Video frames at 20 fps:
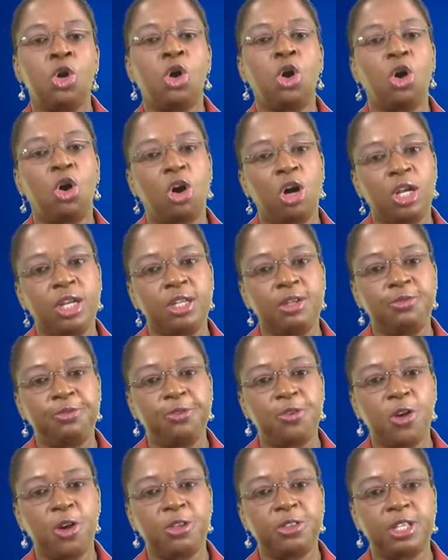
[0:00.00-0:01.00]
calling
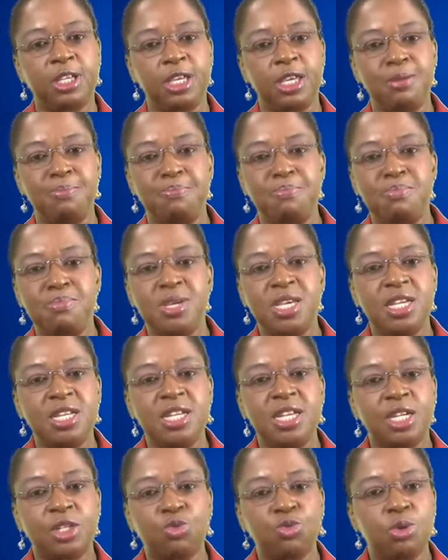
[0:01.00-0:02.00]
for the
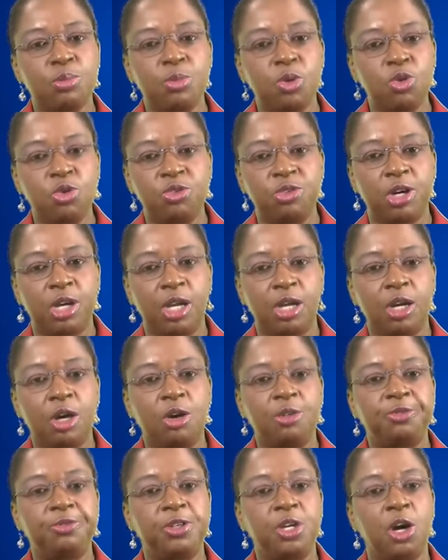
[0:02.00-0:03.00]
immediate removal
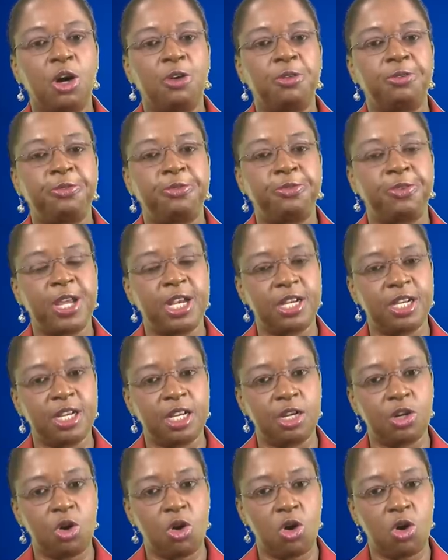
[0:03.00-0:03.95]
of the offending